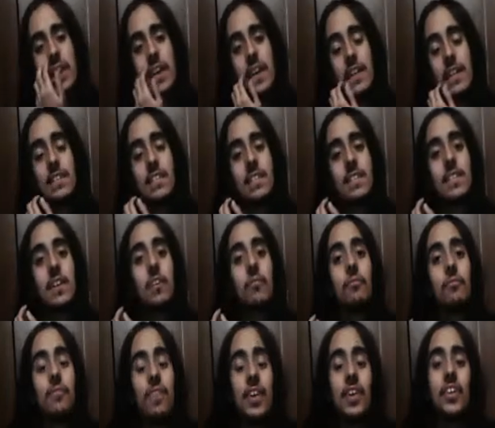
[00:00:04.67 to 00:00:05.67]
and this is a
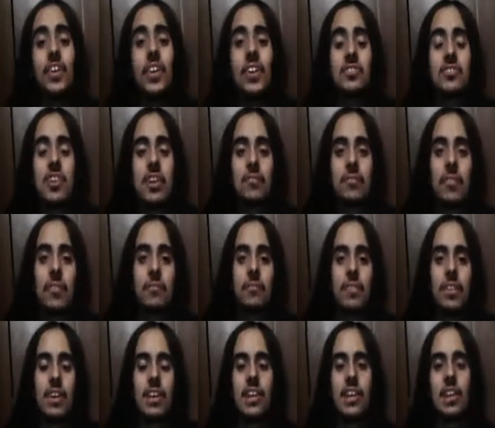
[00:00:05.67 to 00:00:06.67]
very different
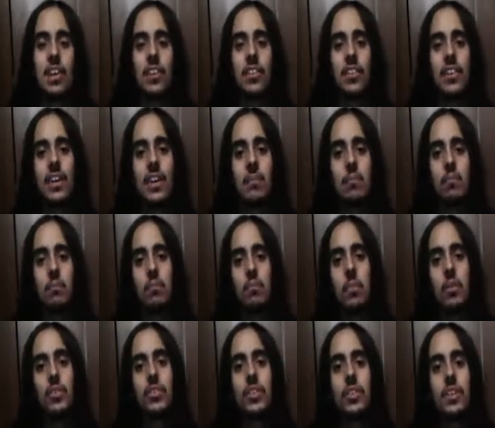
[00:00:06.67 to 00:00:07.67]
video than
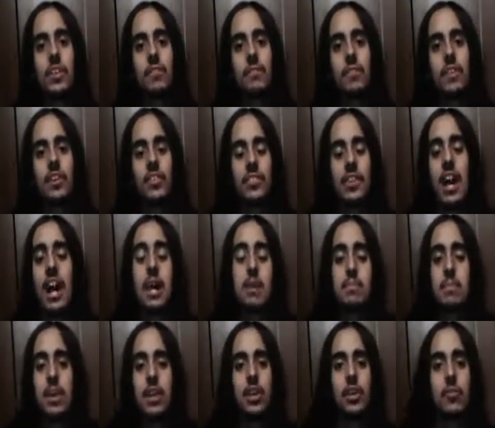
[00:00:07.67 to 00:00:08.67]
most of the videos that I
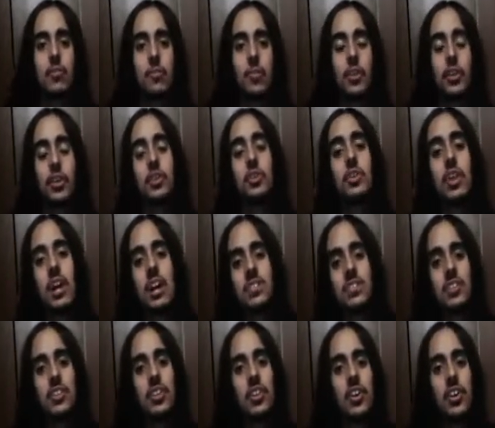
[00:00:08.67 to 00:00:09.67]
make for you guys
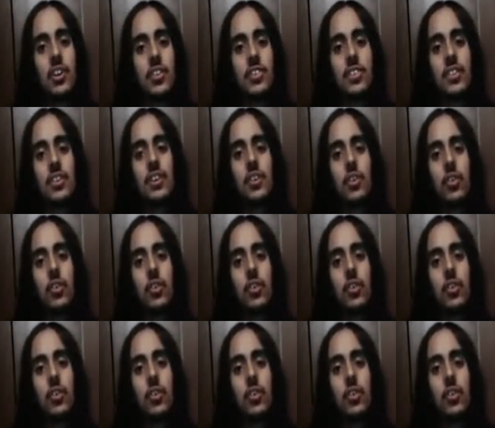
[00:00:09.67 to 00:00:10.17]
and girls,